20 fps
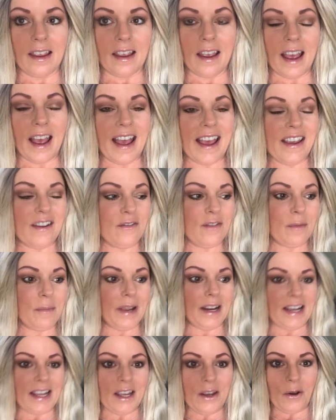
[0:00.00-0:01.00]
Hi,
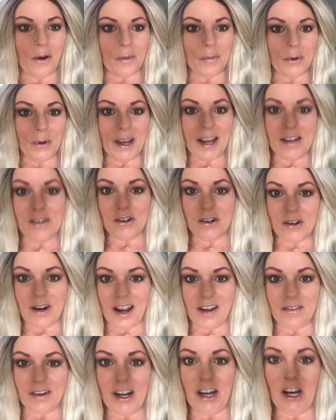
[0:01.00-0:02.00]
everybody. Hope you guys are
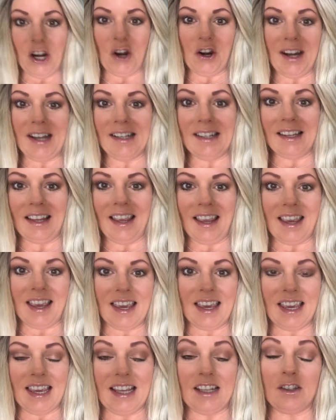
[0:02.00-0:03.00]
having a great
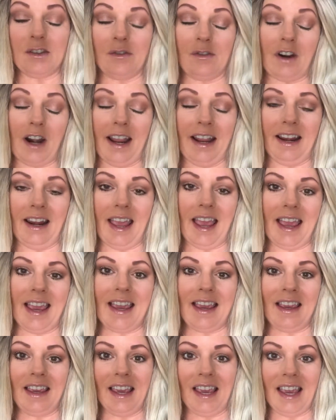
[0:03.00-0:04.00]
day. It's
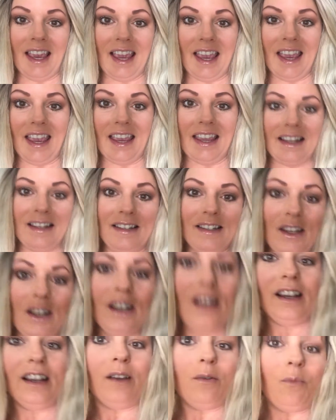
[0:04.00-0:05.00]
Friday, and
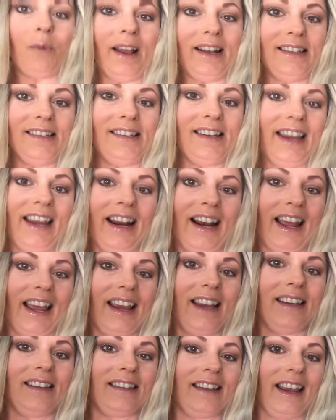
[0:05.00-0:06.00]
Wednesday and
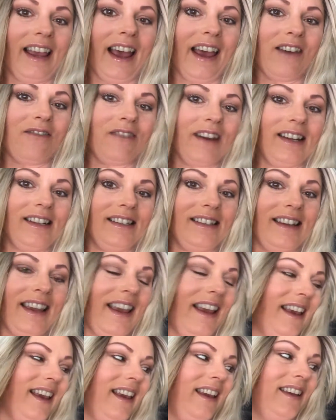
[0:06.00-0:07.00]
I, say hi, Wednesday.
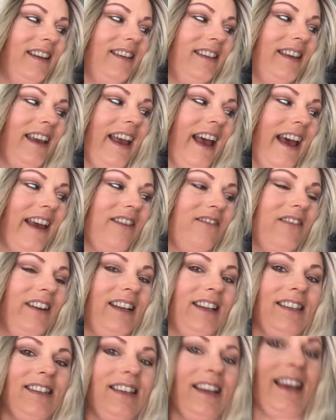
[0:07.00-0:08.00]
Say hi,
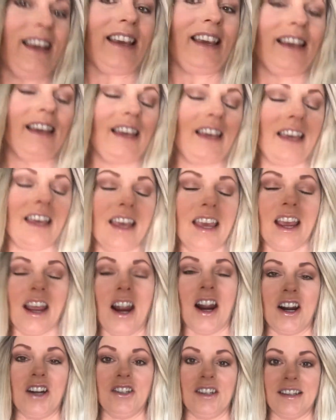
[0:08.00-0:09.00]
Wednesday.
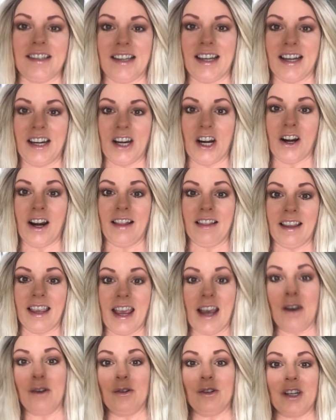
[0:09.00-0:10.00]
We're just sitting here on the
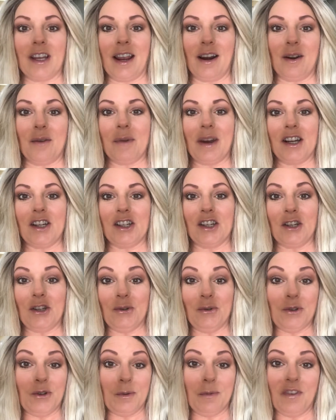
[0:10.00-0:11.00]
couch, kind of watching
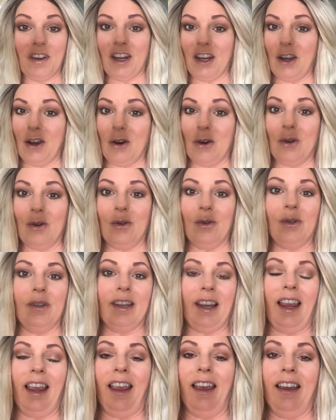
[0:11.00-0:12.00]
YouTube
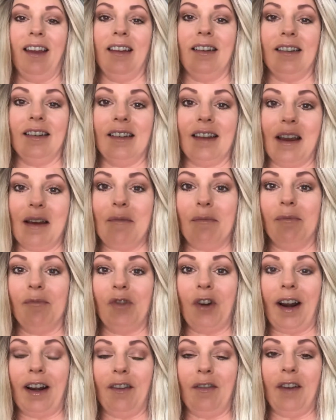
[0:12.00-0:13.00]
videos and
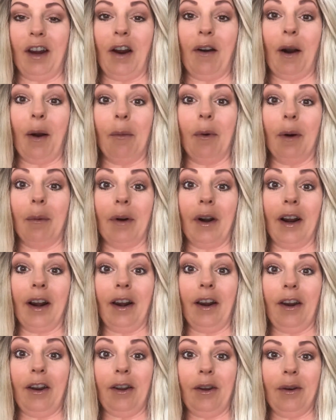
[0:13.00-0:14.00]
trying to figure out what we're going
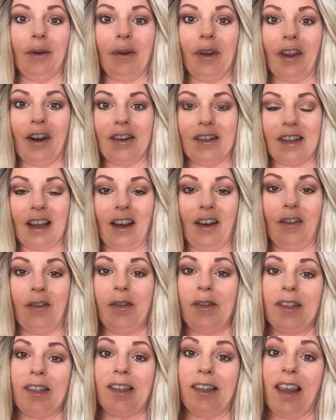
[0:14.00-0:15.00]
to do with
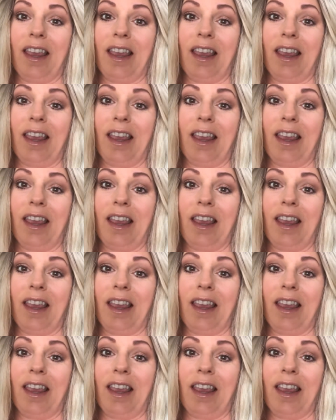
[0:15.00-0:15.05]
ourselves